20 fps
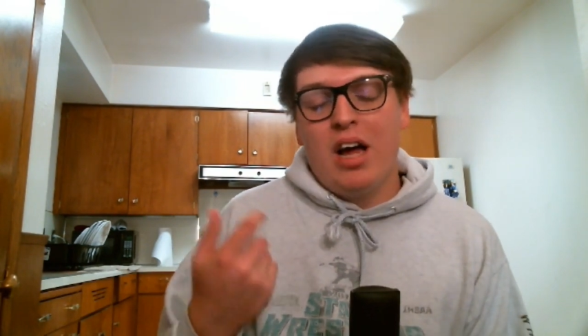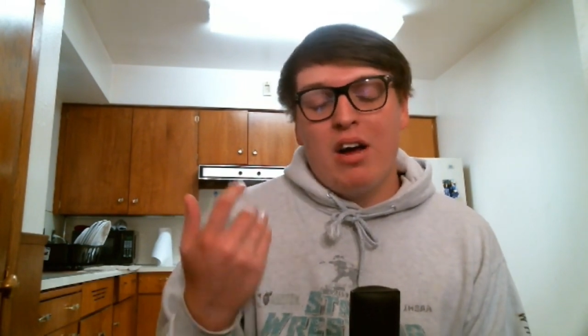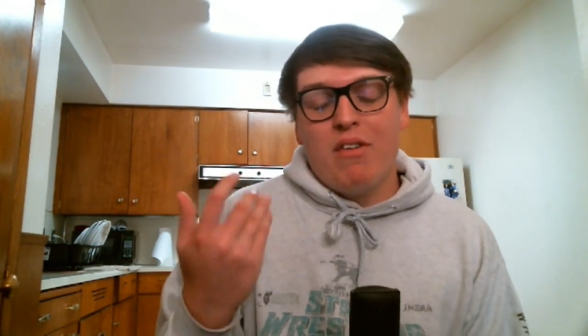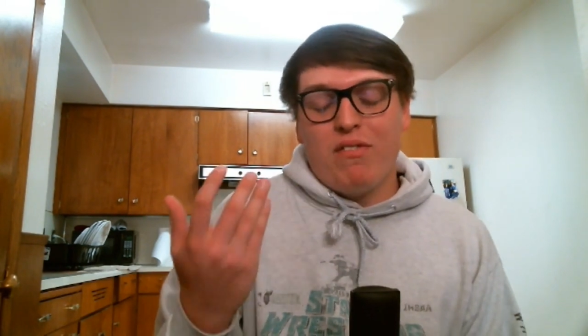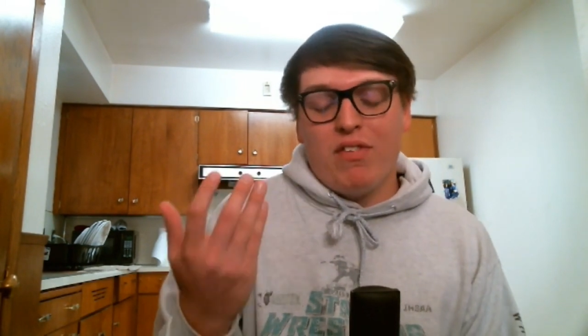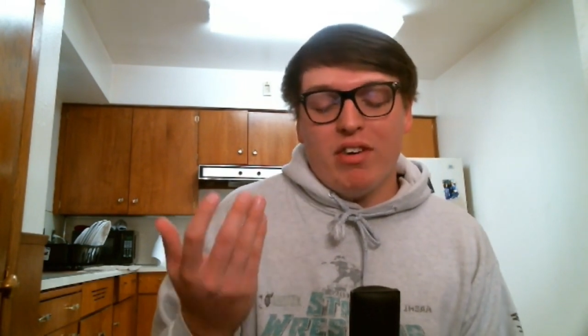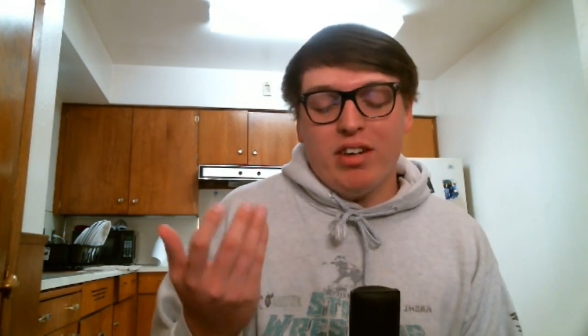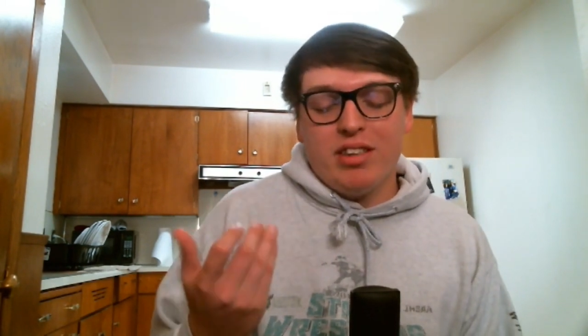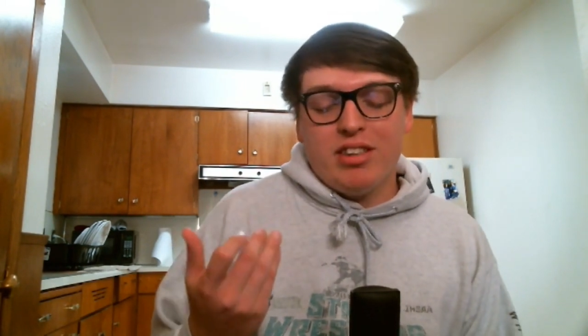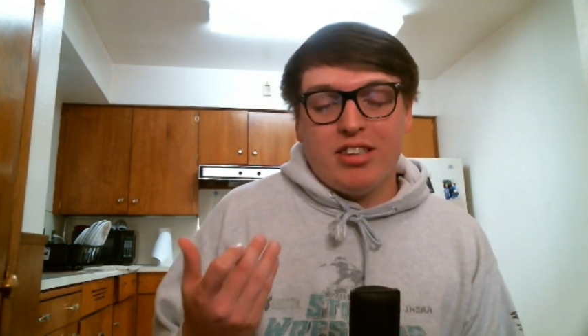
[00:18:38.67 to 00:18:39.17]

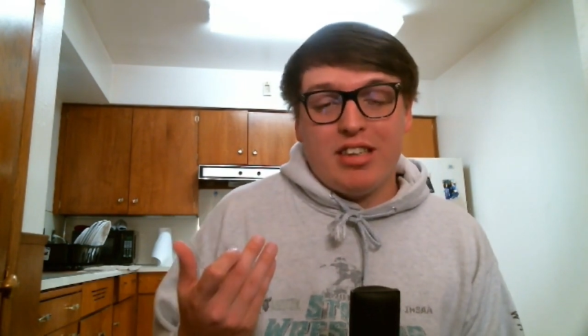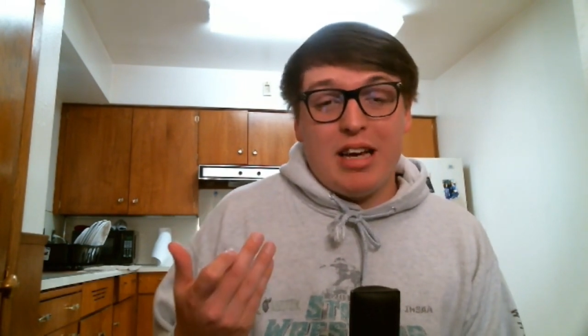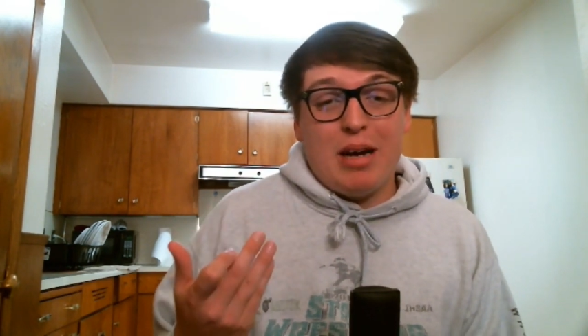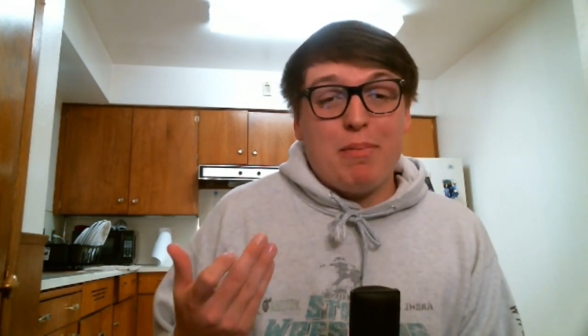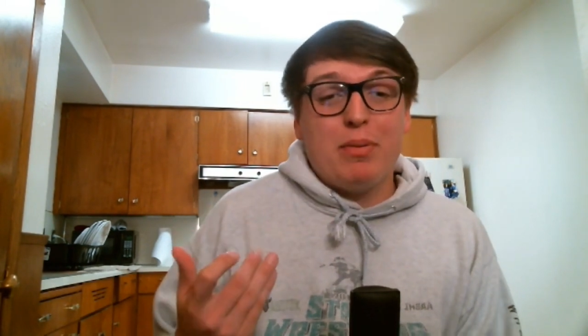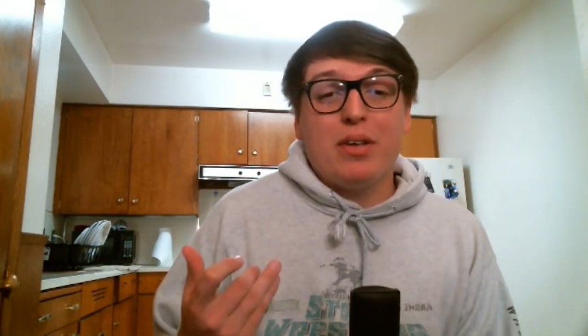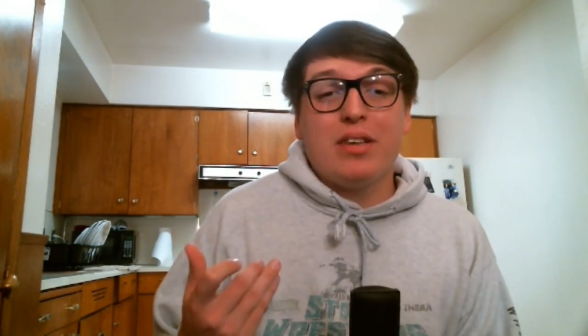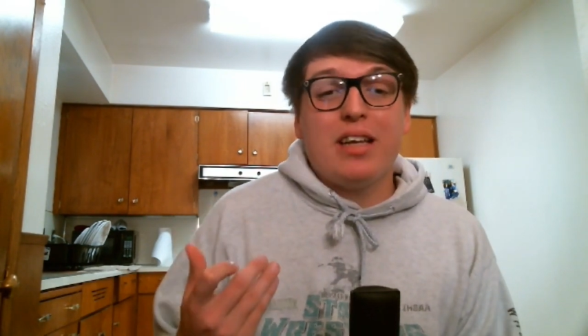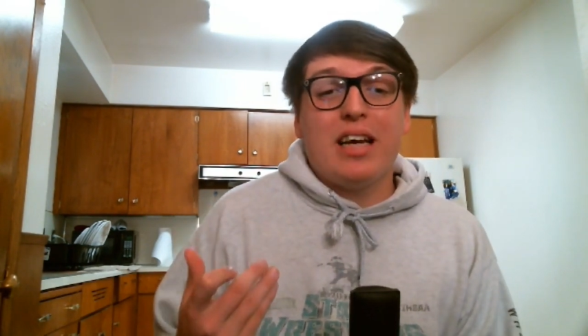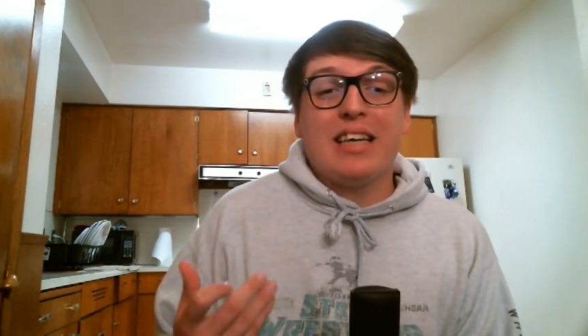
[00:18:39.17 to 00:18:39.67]
For
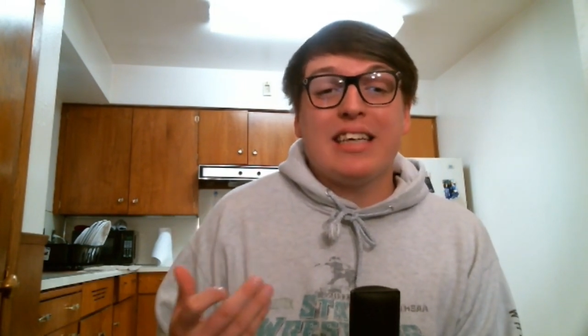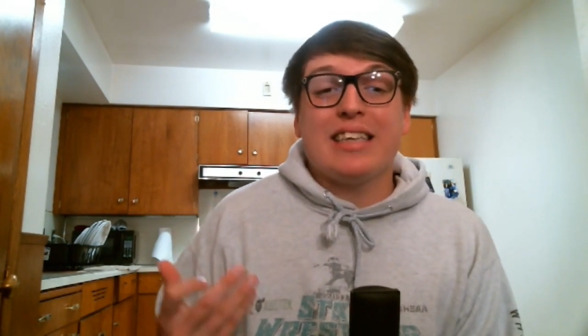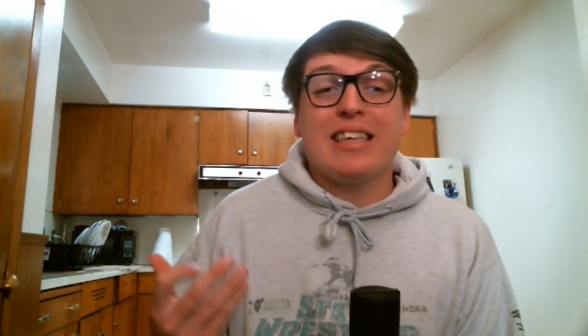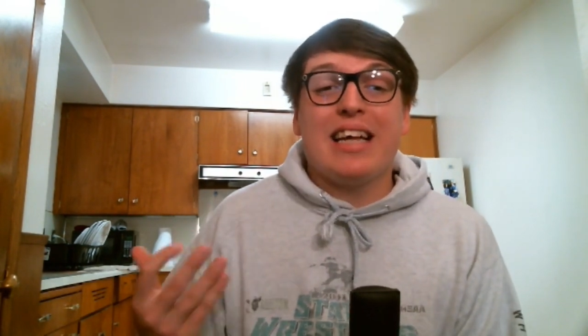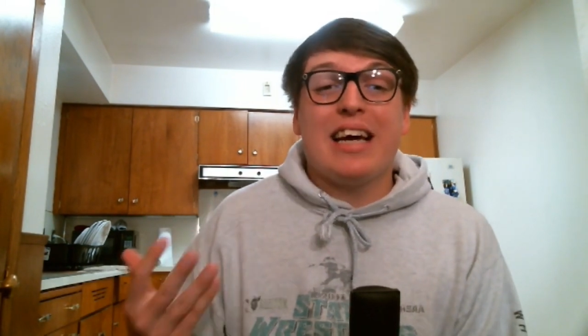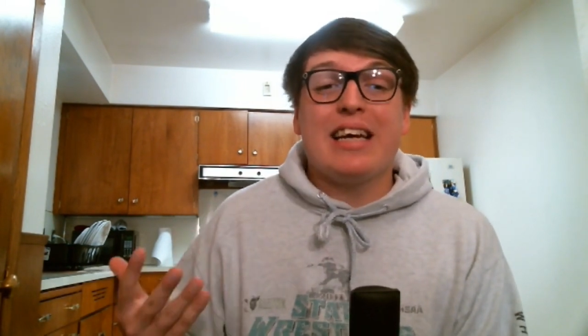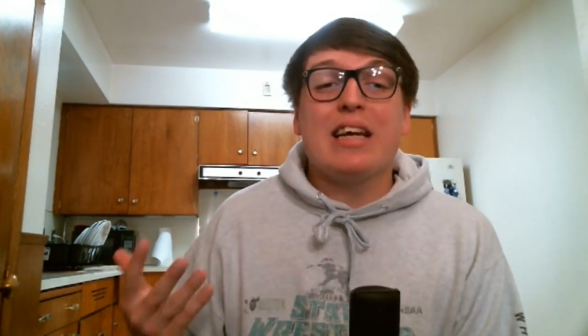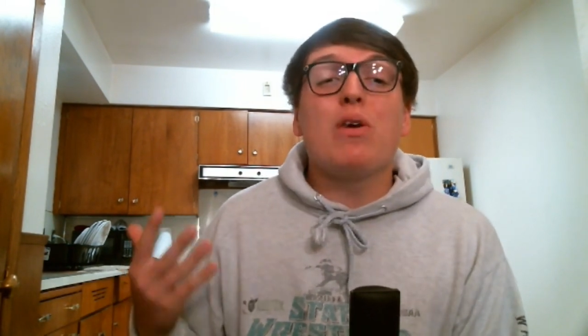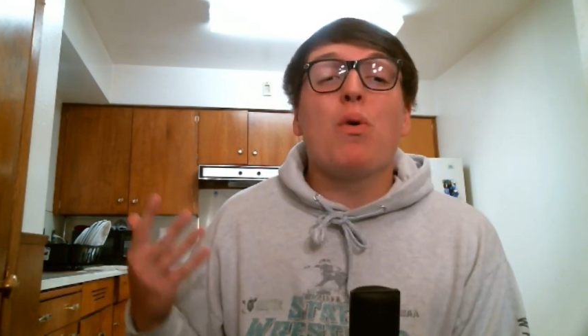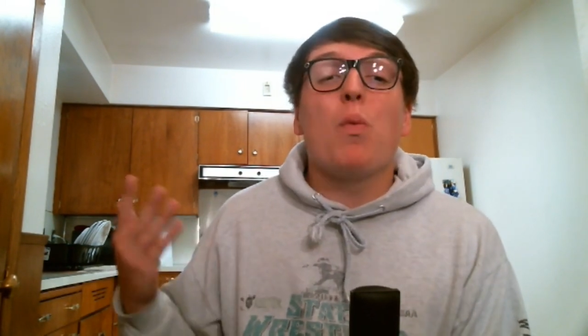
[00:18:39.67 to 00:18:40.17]
example, like
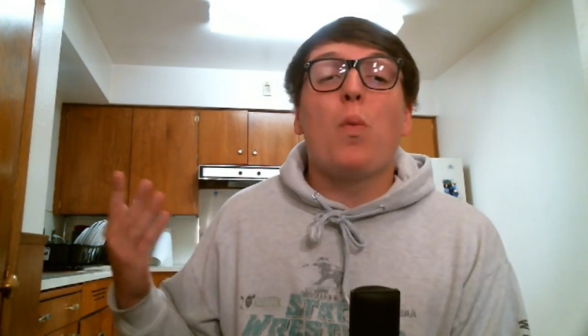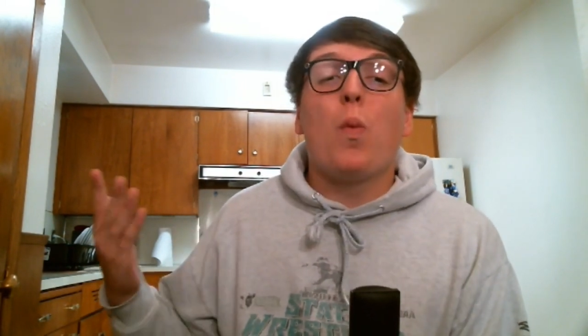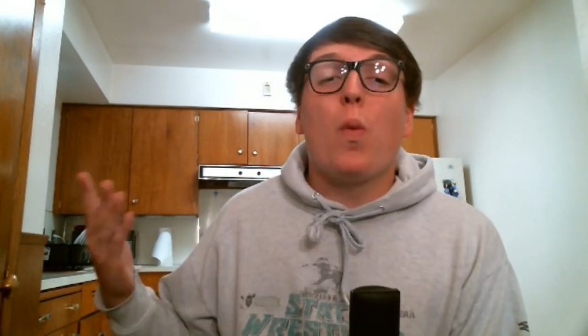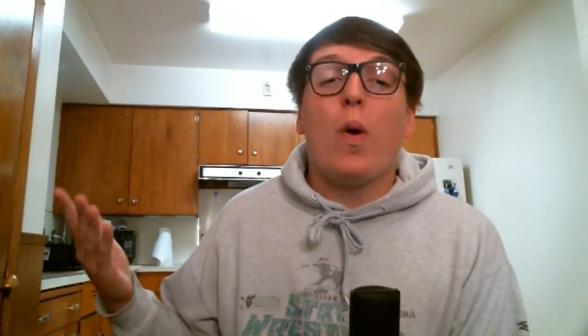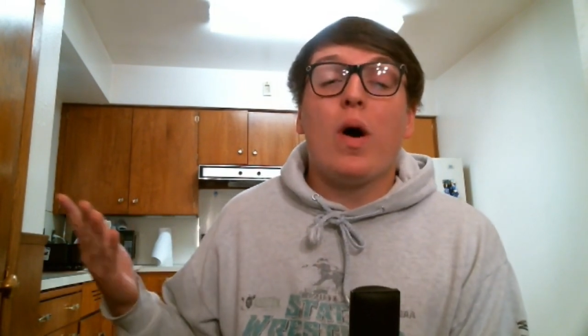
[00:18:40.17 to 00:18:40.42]
letting